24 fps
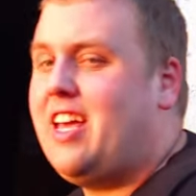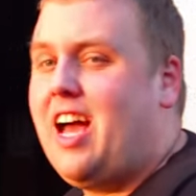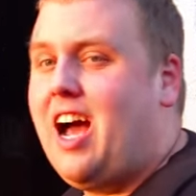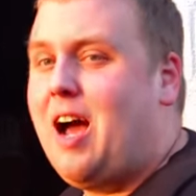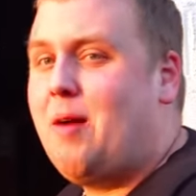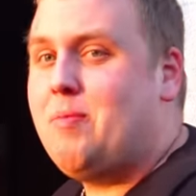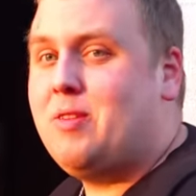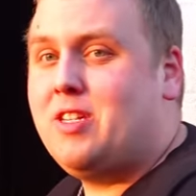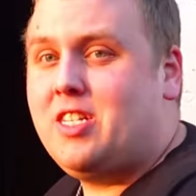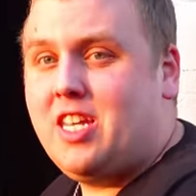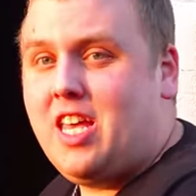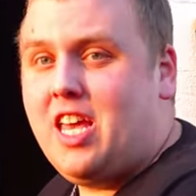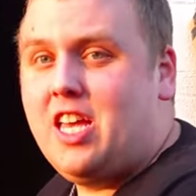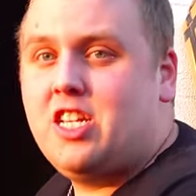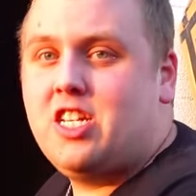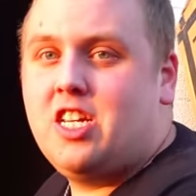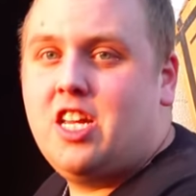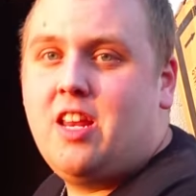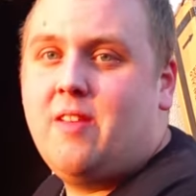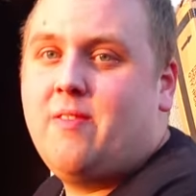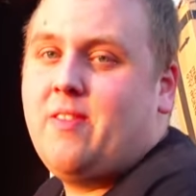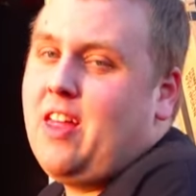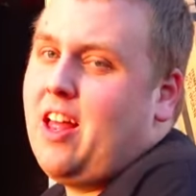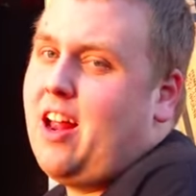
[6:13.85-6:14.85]

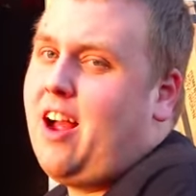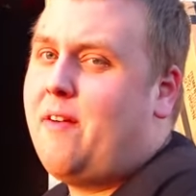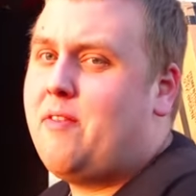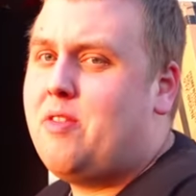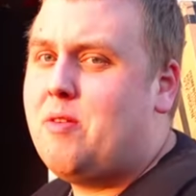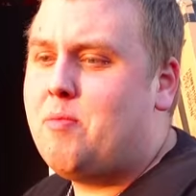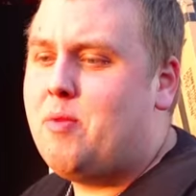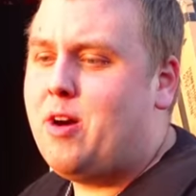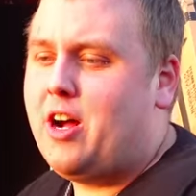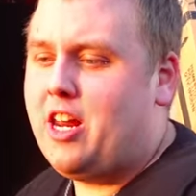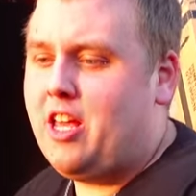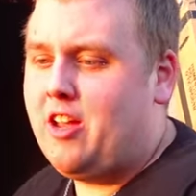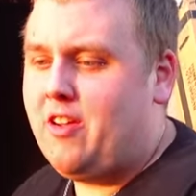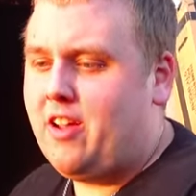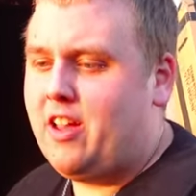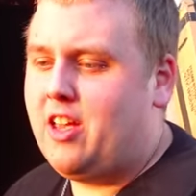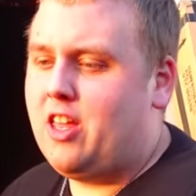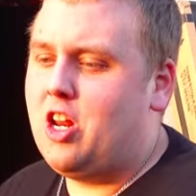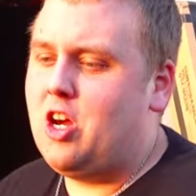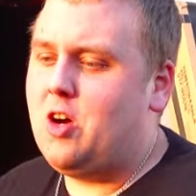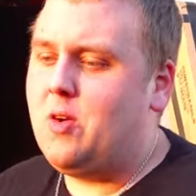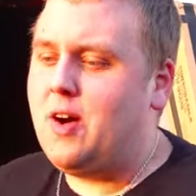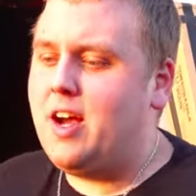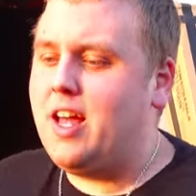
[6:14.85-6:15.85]
compensation if they don't have the money. Or, you
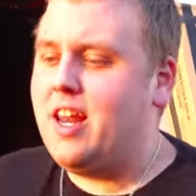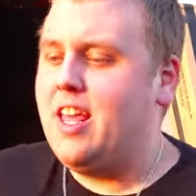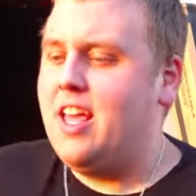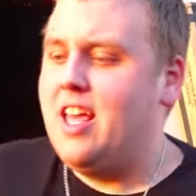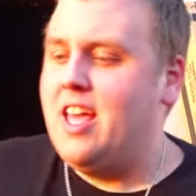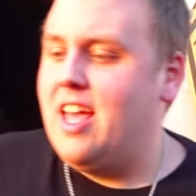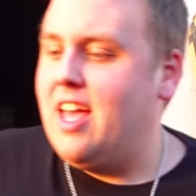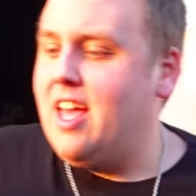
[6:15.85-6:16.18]
know what?